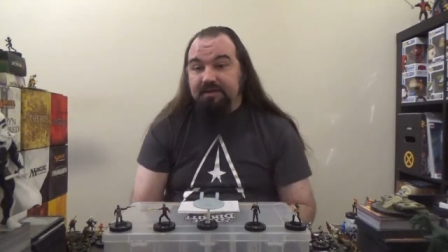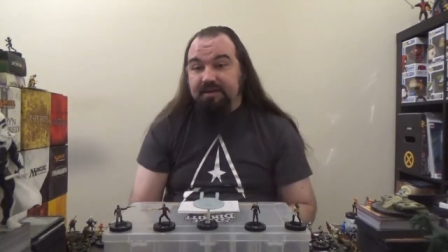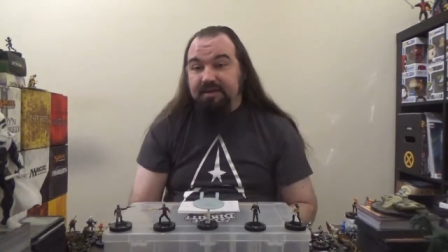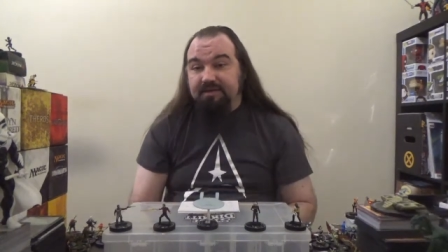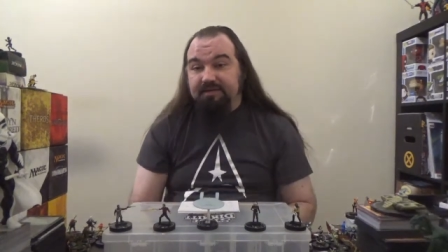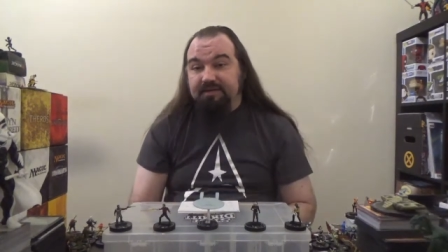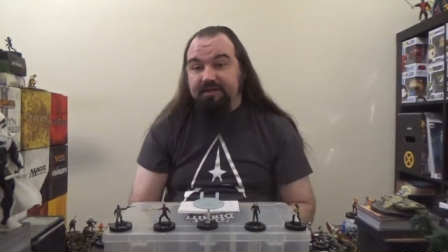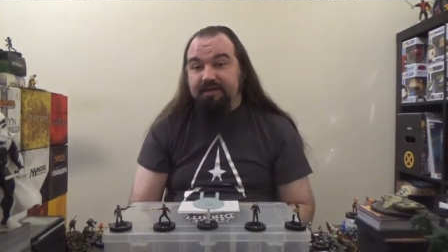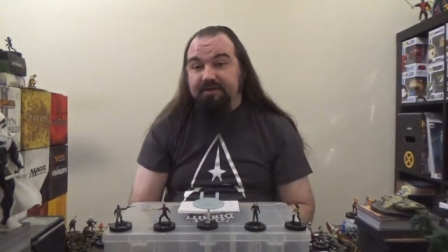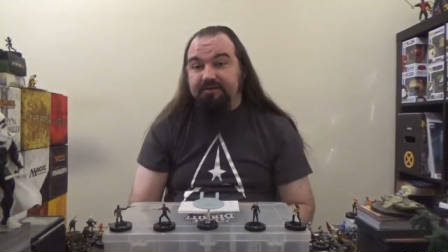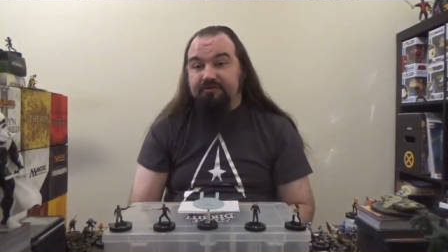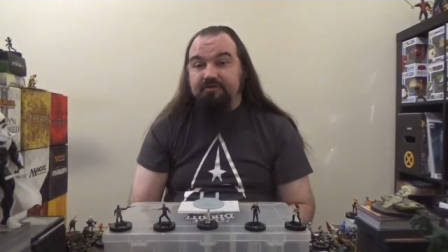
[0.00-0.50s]

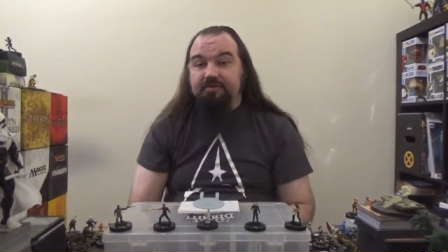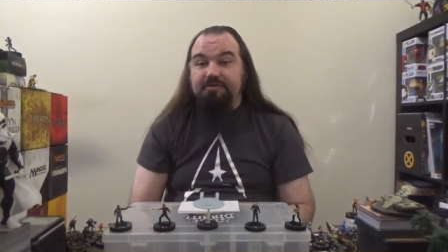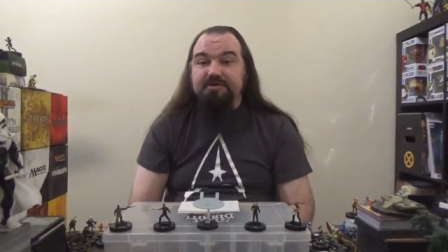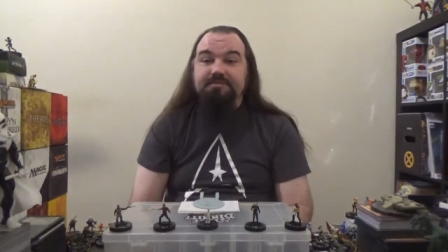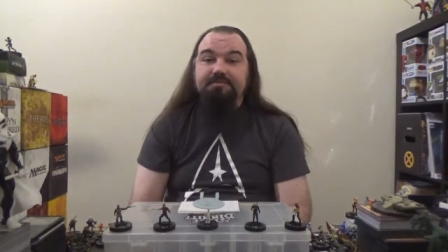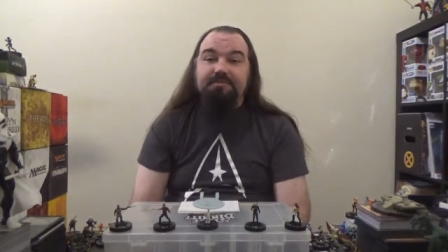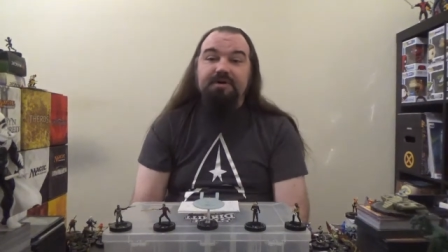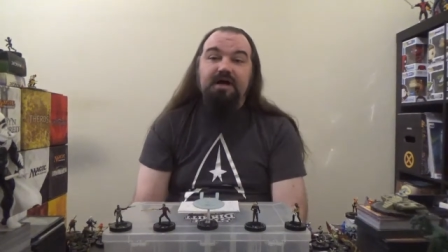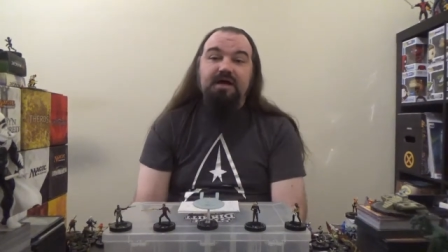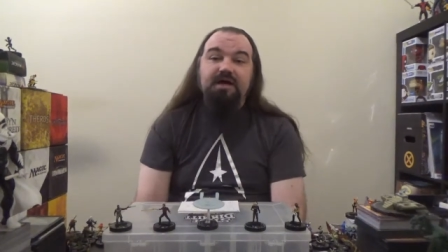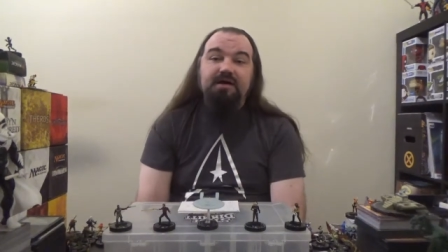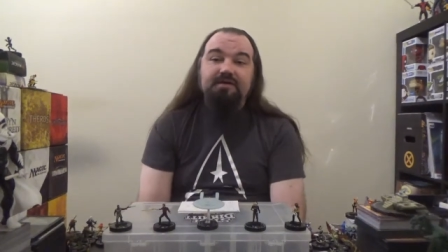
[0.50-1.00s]
in the
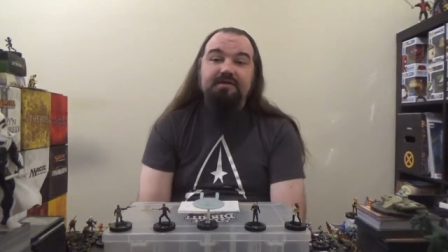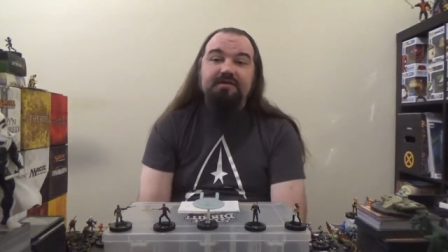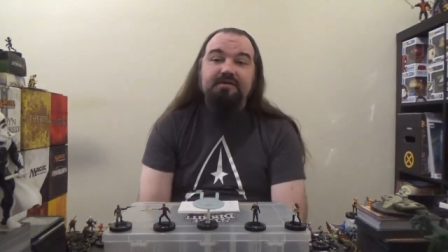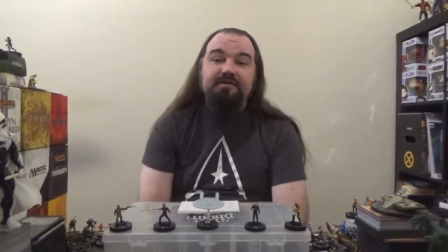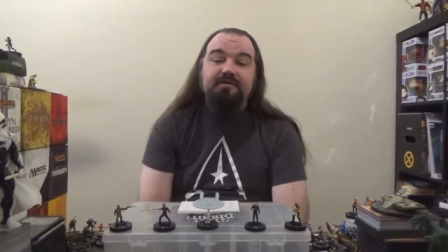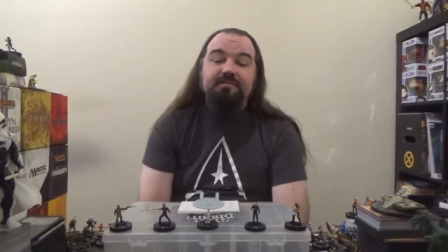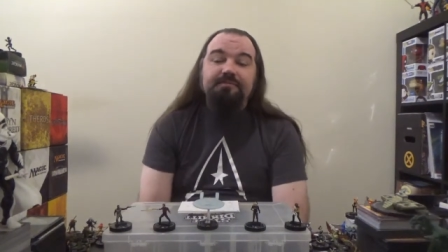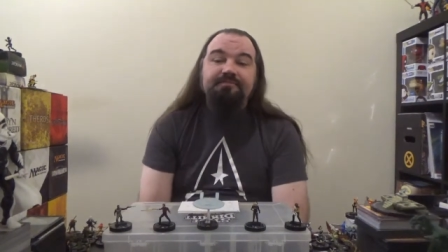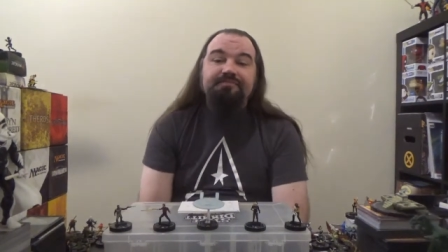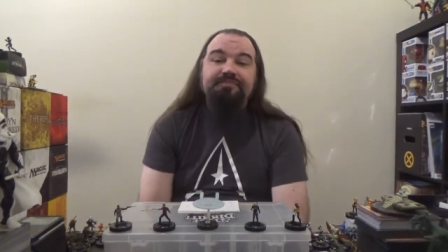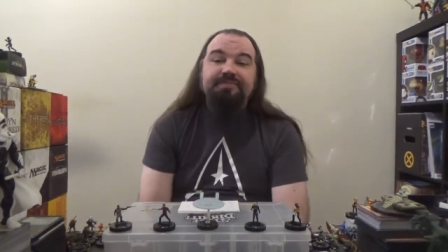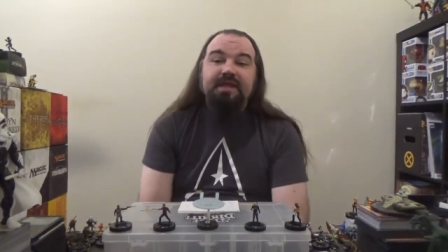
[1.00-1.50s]
description
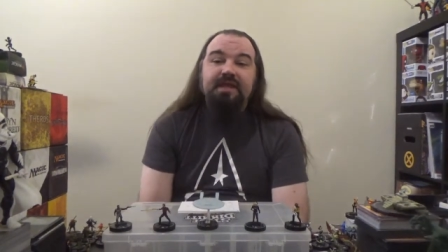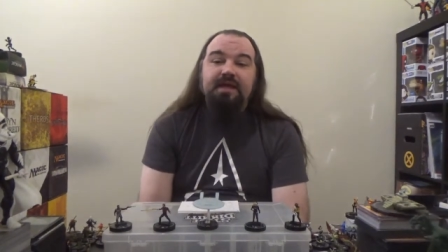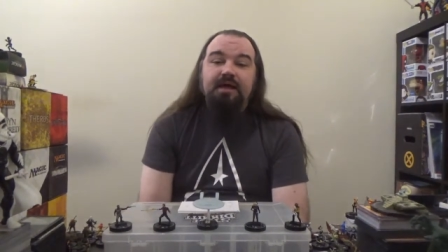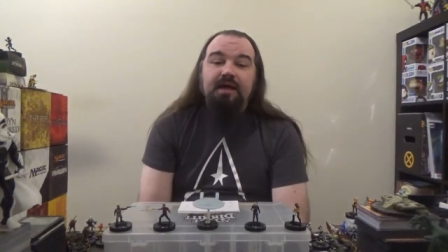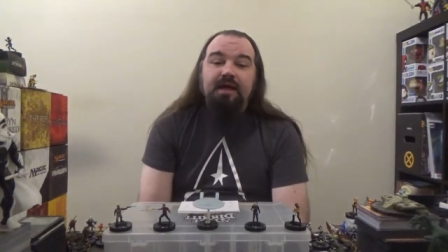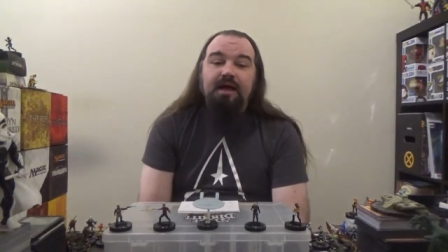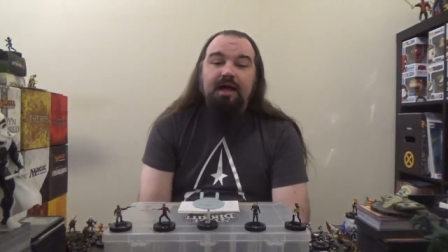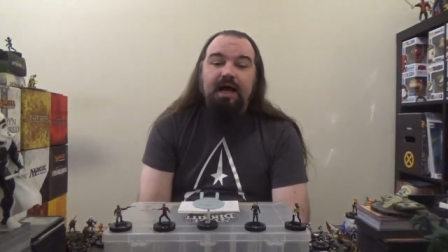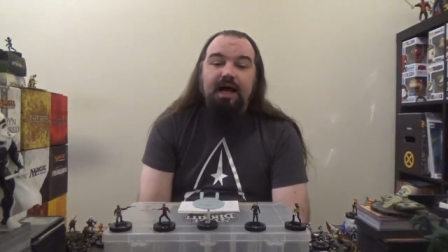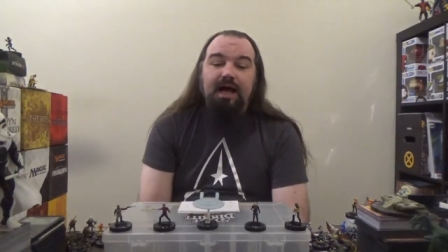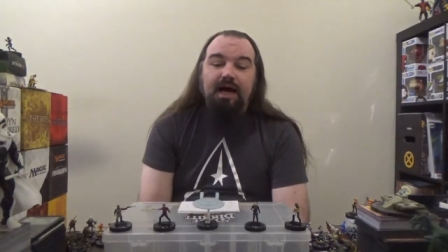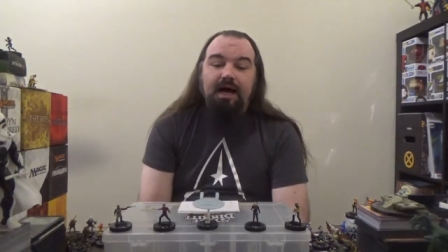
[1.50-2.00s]
box.
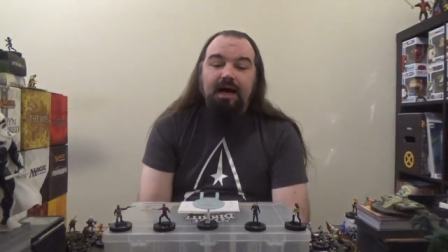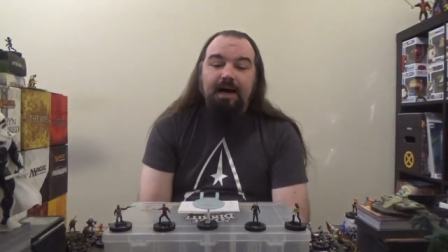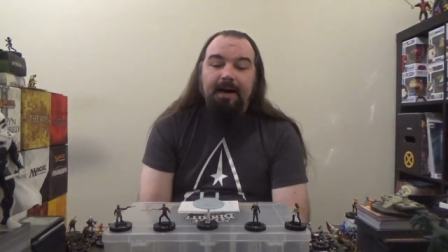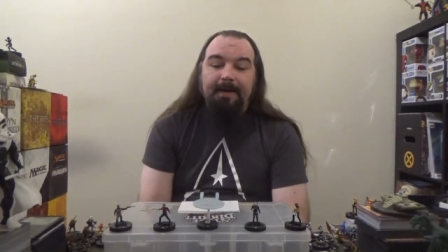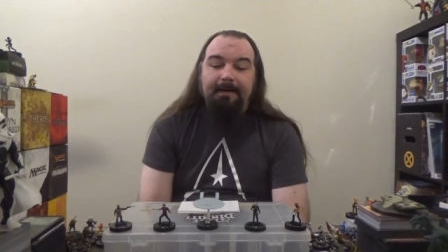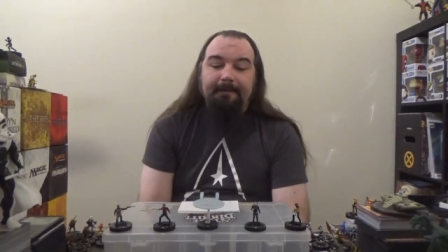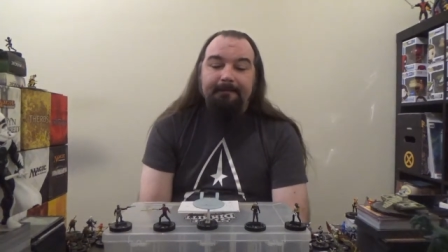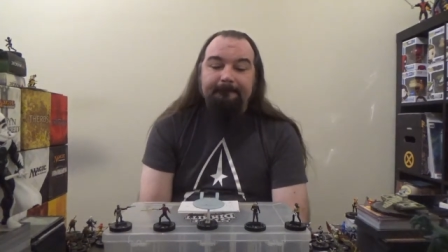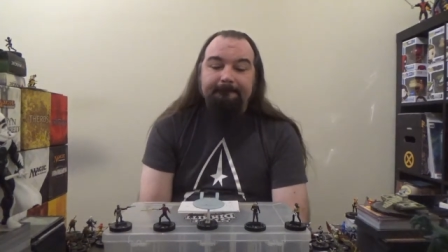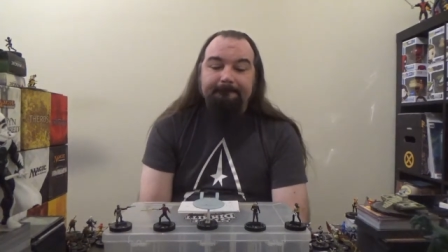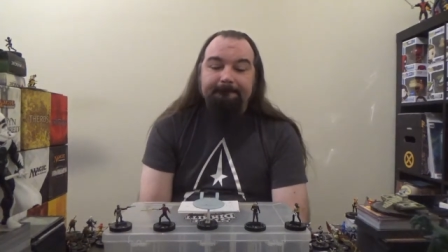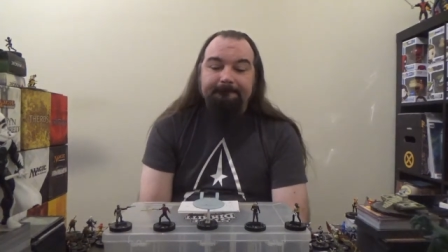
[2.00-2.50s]

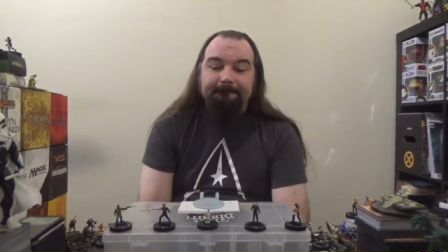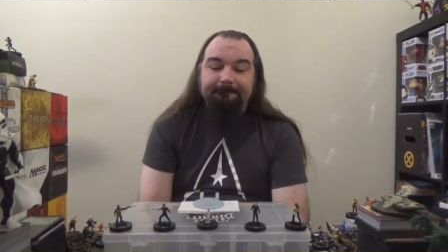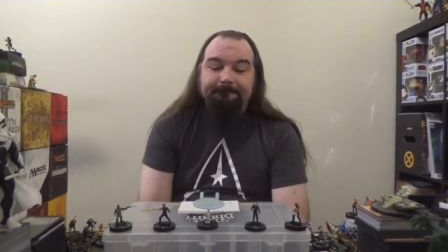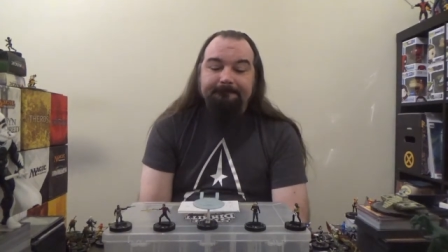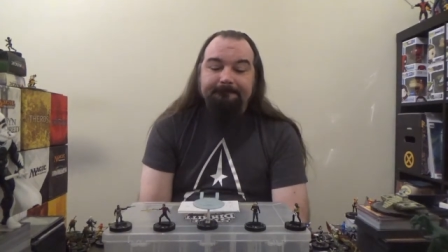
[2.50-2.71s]
Um,